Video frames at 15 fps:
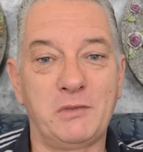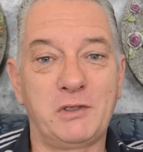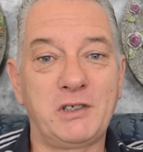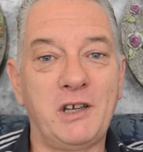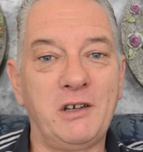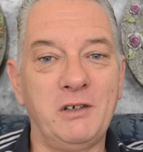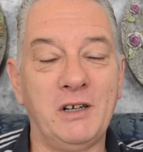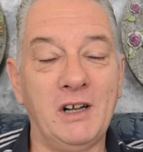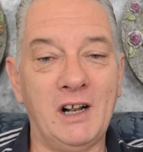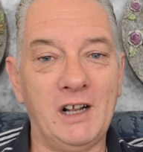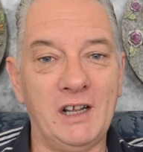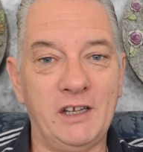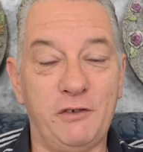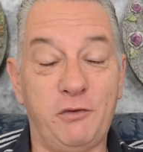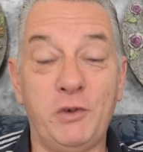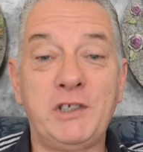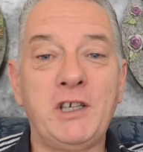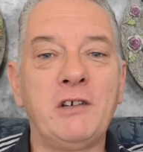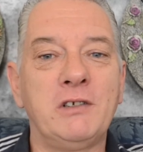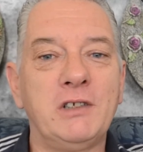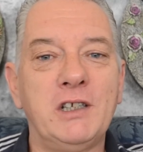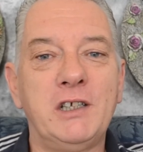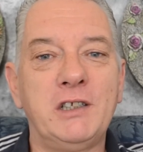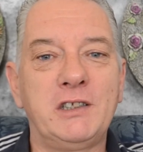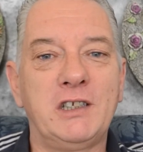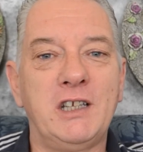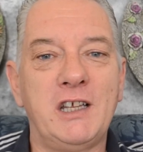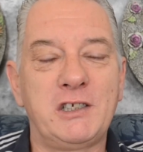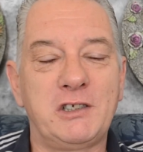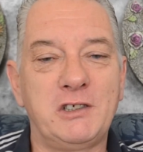So if we don't learn the
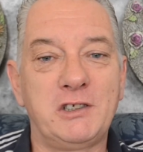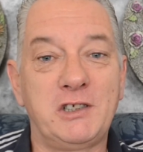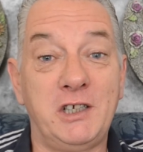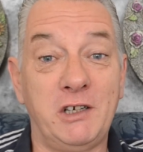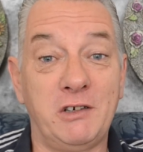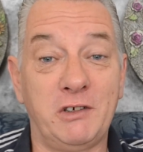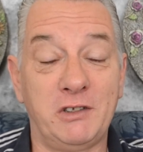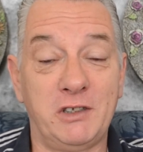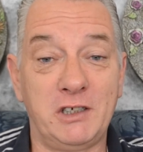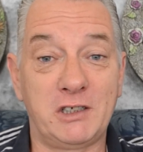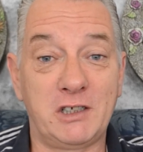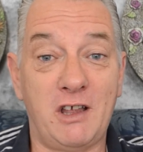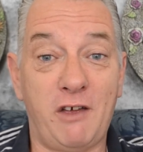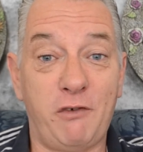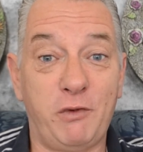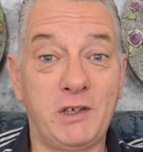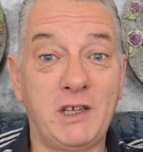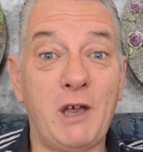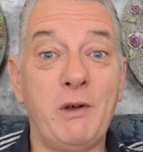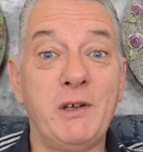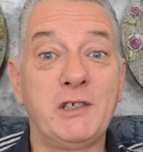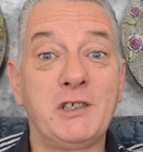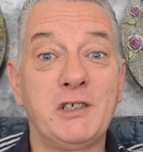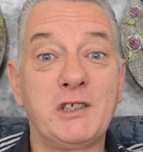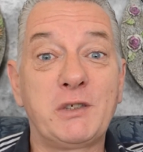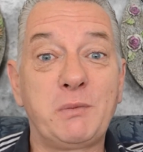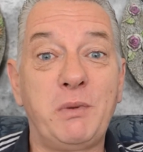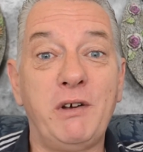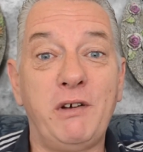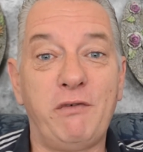lessons here on this life, we go into the
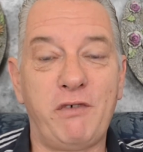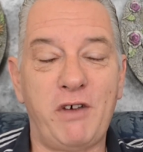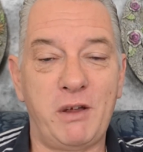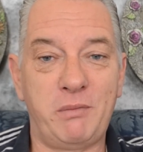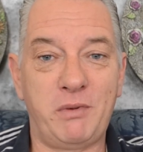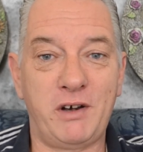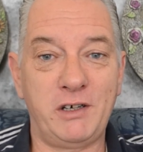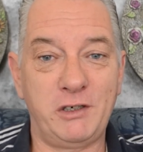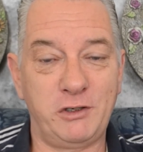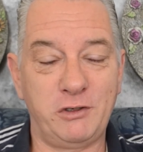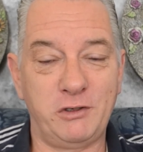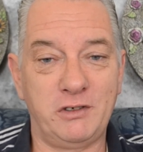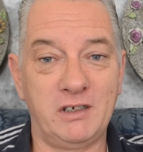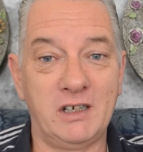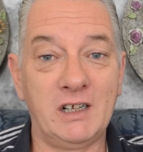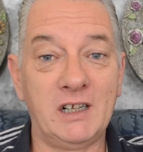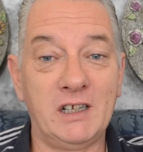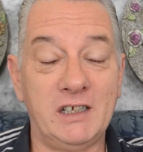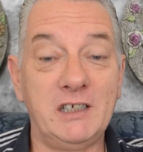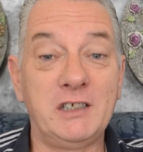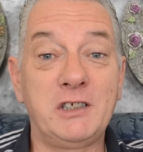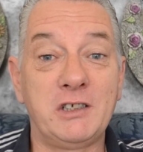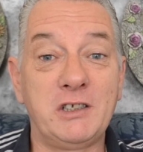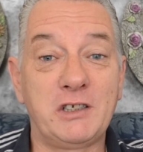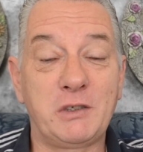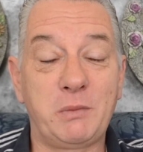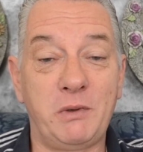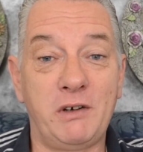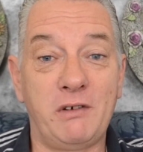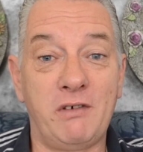spirit vibration into the
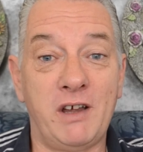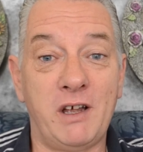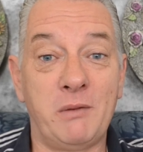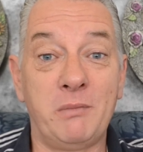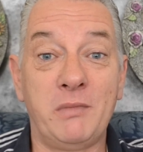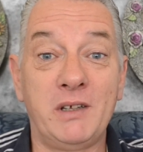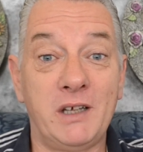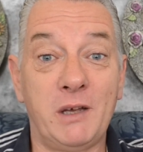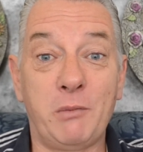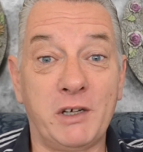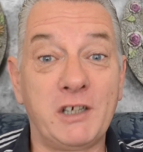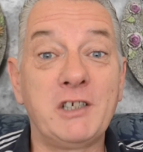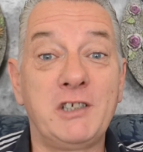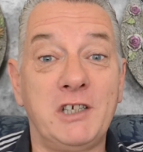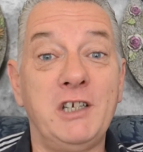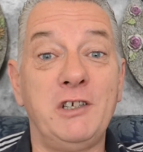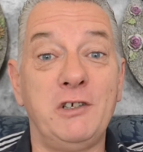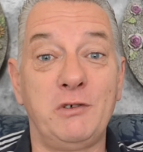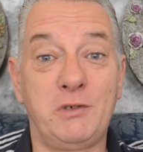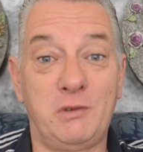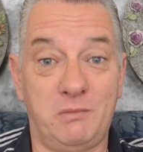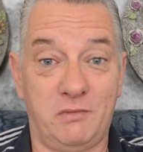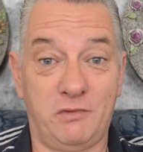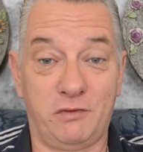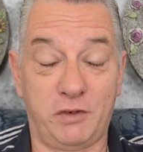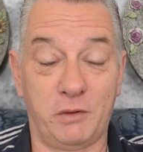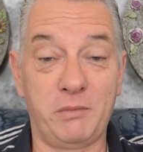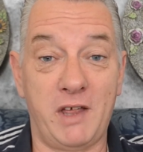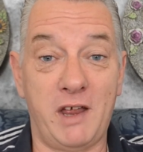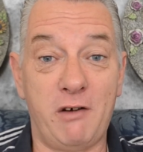spirit realm, and we continue
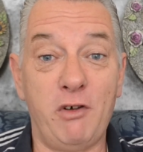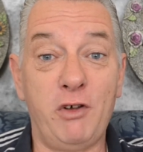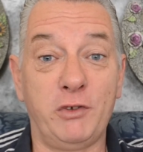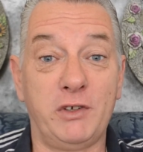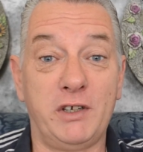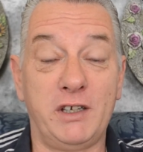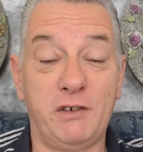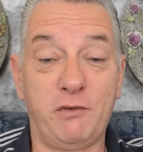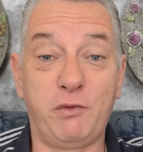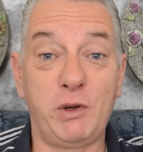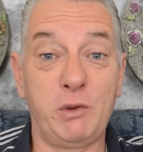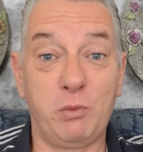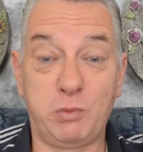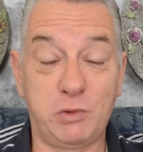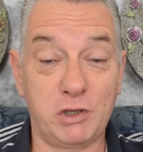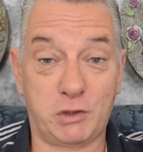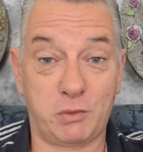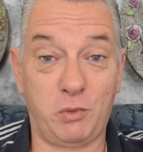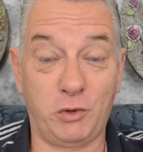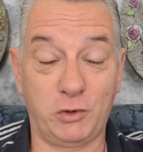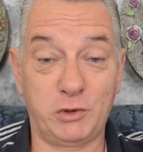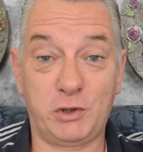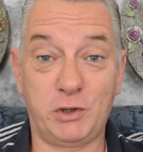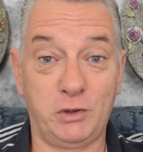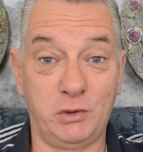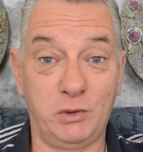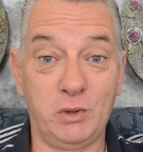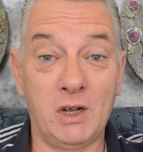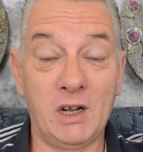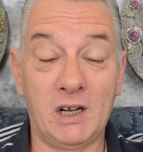from there on. And if we just want
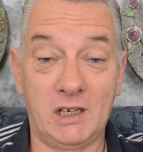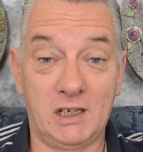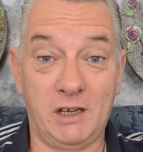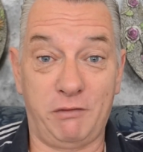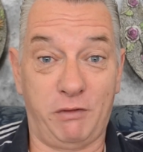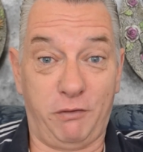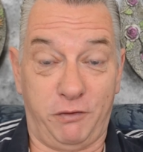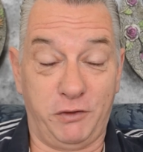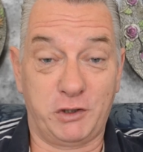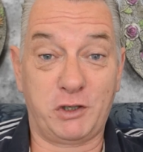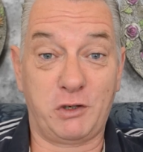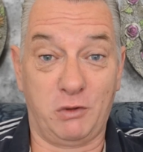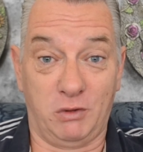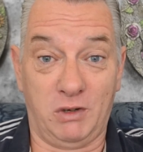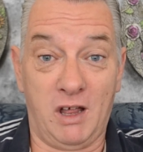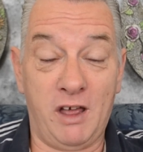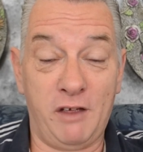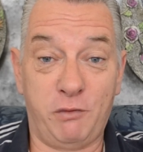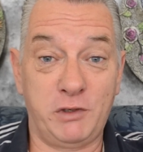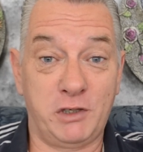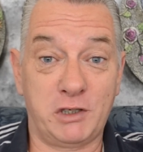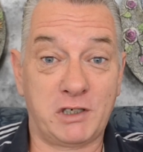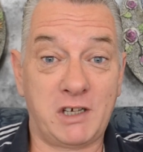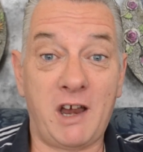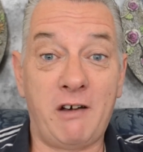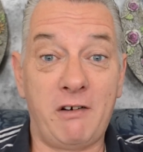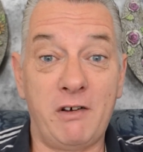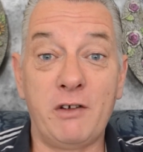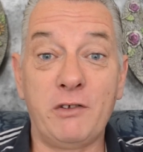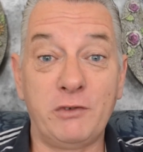to live a physical life, we just
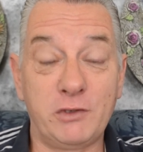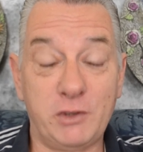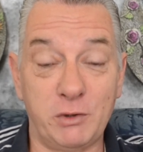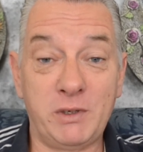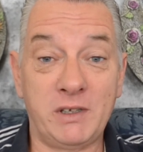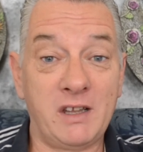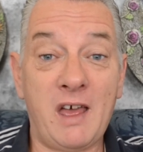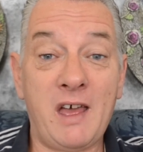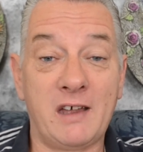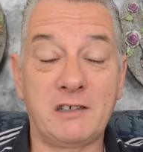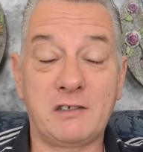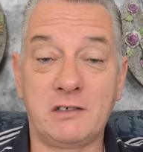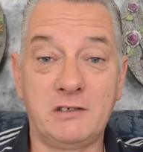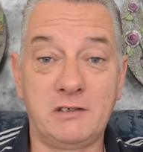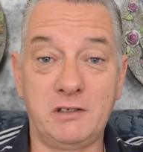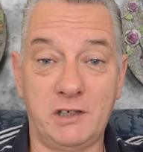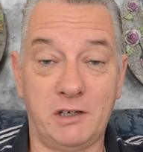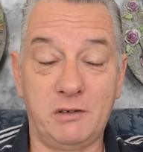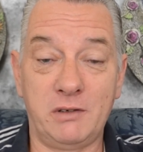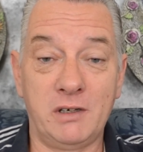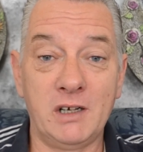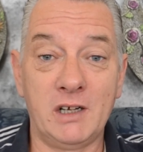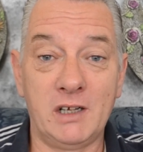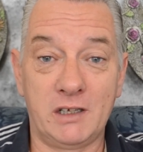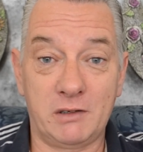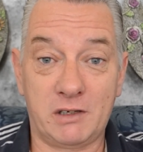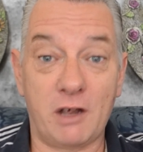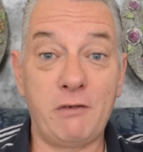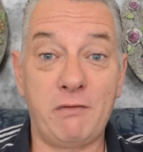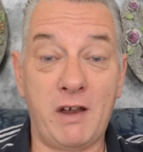carry on doing that and, you know,
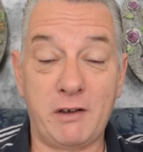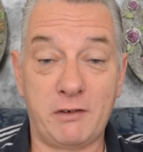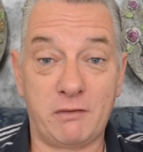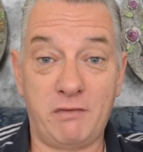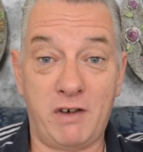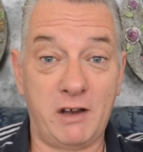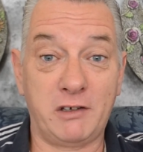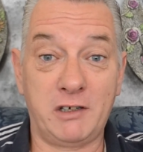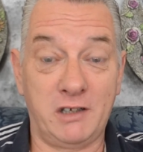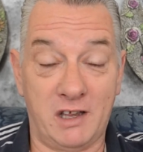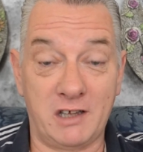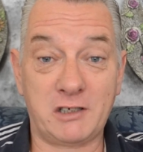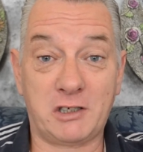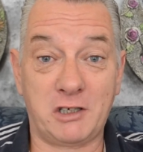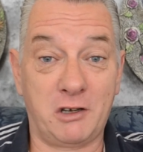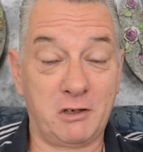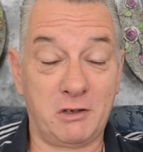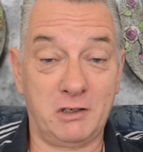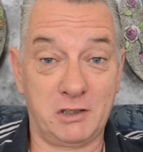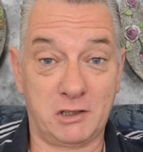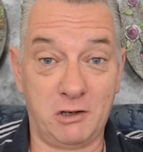go round and round in that circle as